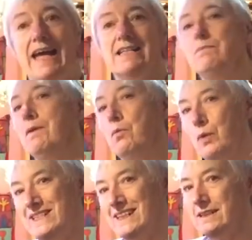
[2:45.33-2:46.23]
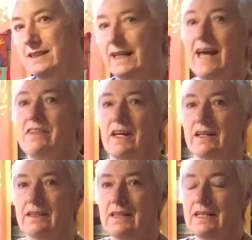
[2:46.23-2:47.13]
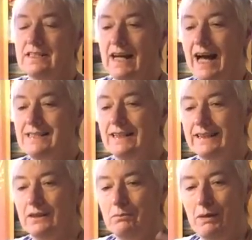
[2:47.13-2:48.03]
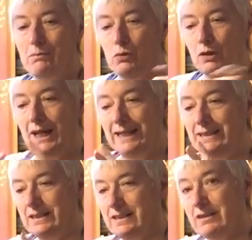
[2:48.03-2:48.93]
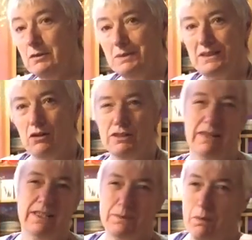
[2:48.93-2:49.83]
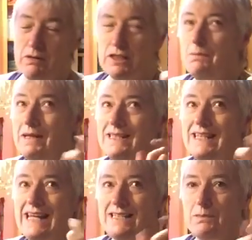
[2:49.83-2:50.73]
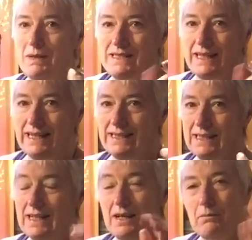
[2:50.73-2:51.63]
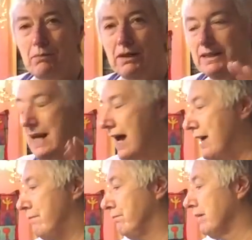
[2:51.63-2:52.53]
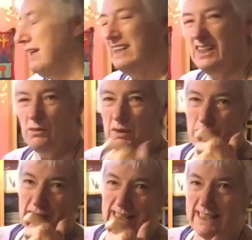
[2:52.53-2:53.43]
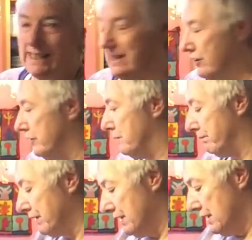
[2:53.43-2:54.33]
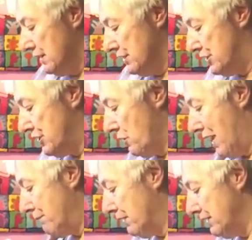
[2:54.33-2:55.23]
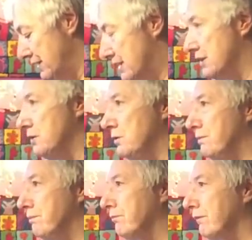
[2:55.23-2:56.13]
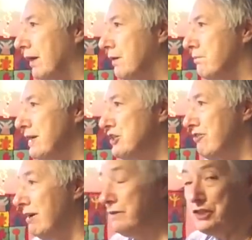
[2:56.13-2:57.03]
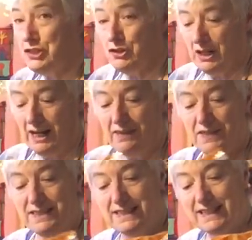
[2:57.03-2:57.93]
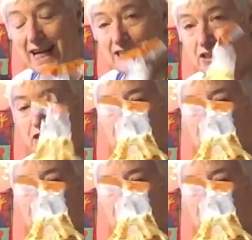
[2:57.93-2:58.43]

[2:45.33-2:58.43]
eggs be whisked together to add a little bit more lightness to the biscotti. They're supposed to be a dense biscuit, but um, you don't want to break your teeth on them. So I'm going to measure out the sugar, and this is caster